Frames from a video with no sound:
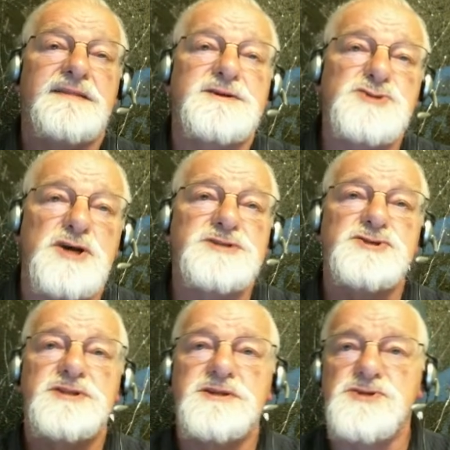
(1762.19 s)
the
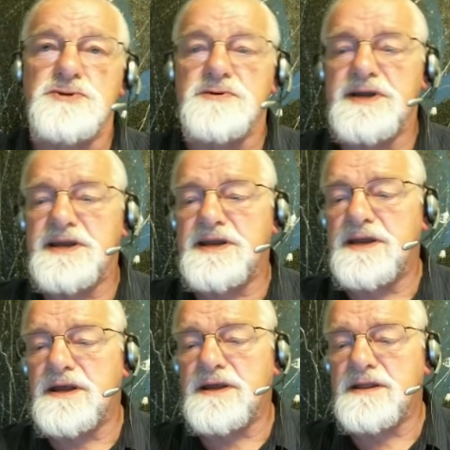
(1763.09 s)
judge, the
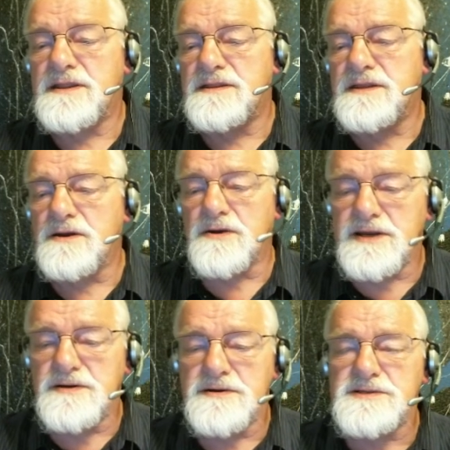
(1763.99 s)
jury, the
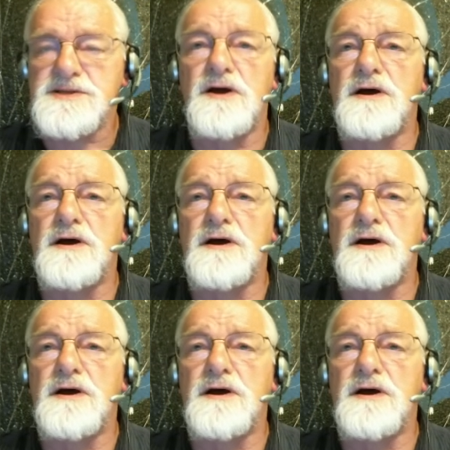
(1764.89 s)
lawyers,